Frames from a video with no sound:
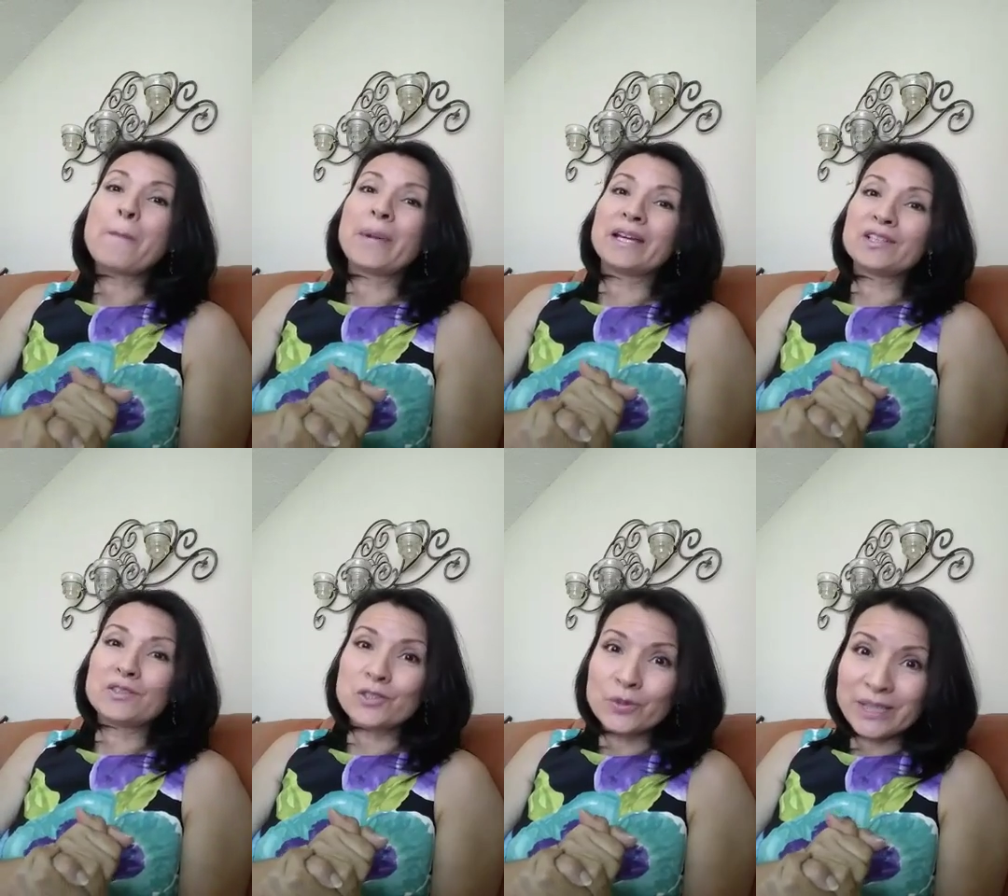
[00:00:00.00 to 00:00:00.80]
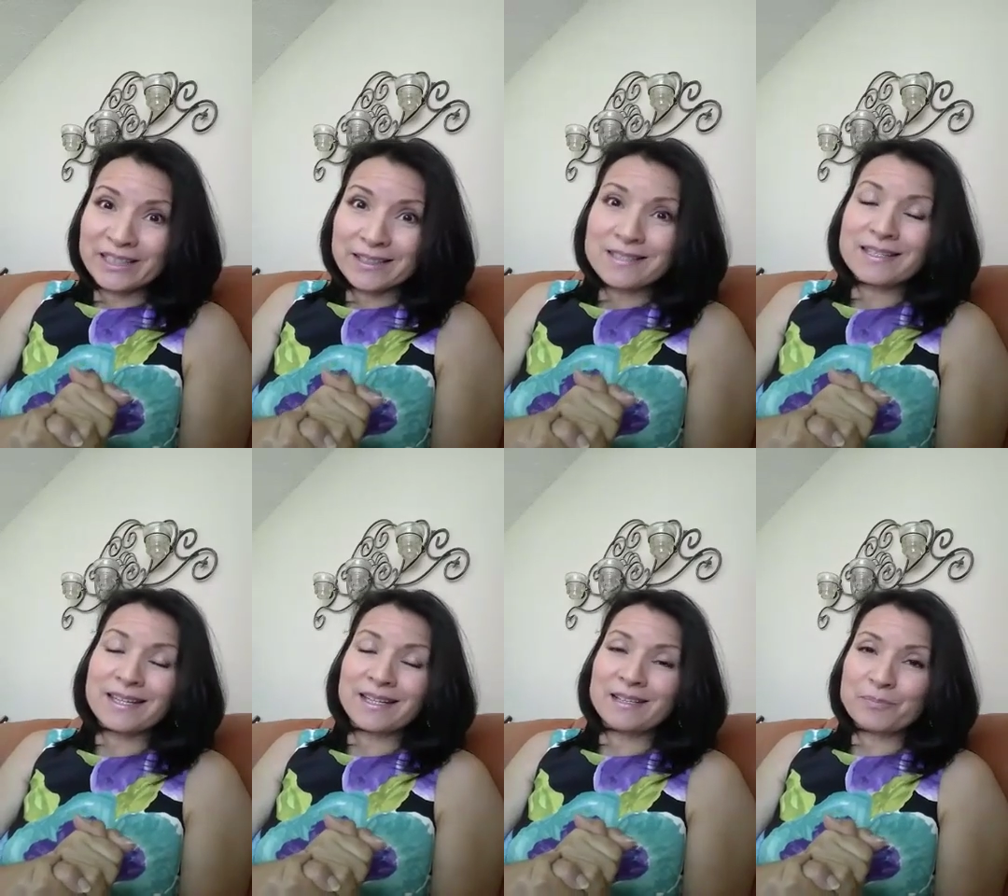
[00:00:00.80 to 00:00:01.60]
by doing
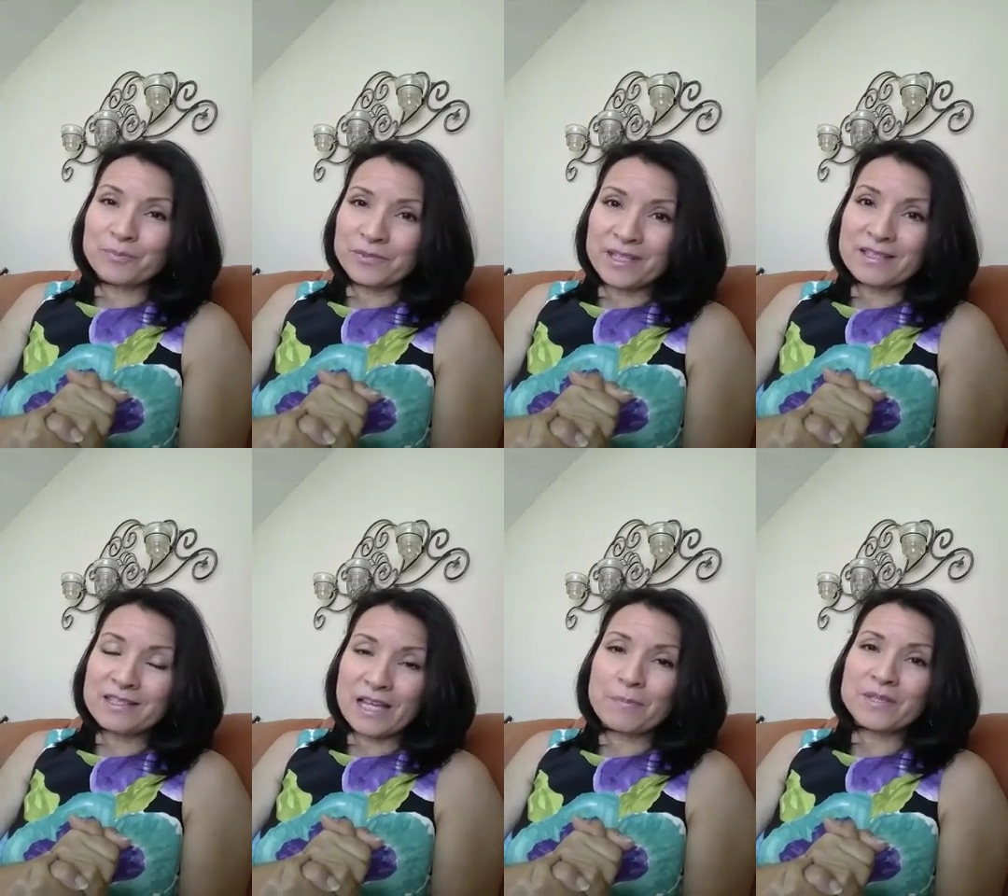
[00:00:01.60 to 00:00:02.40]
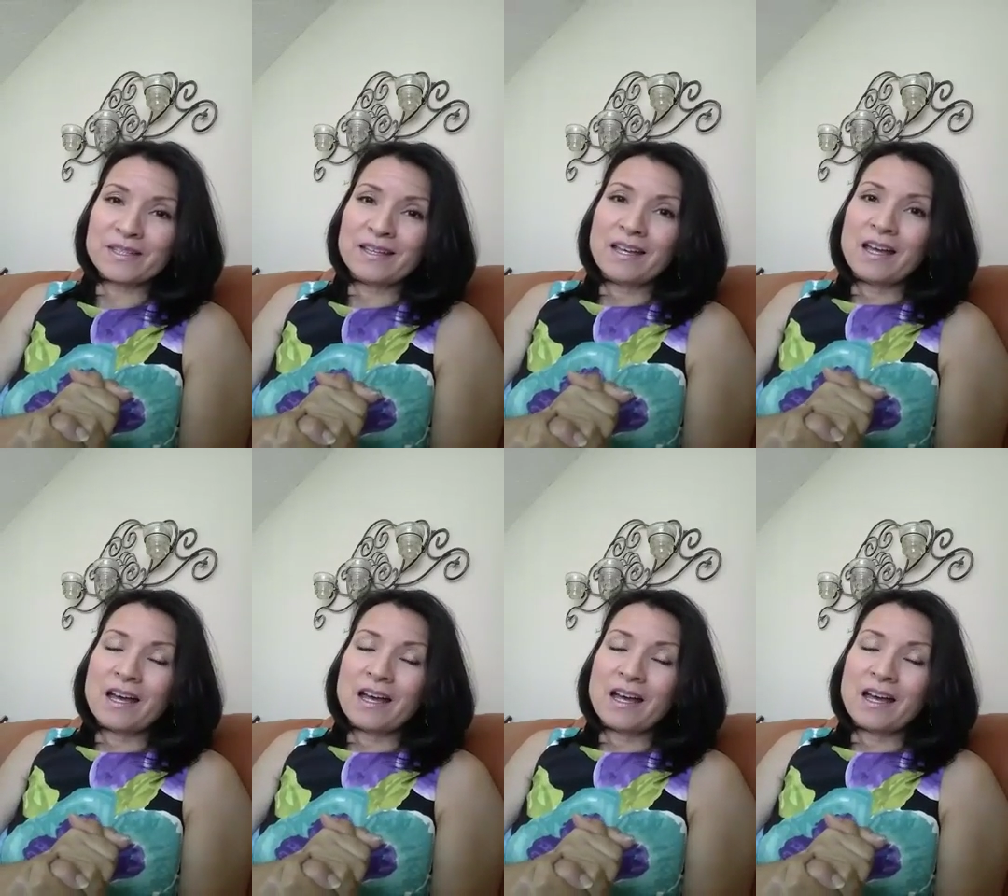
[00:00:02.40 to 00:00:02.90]
this these steps.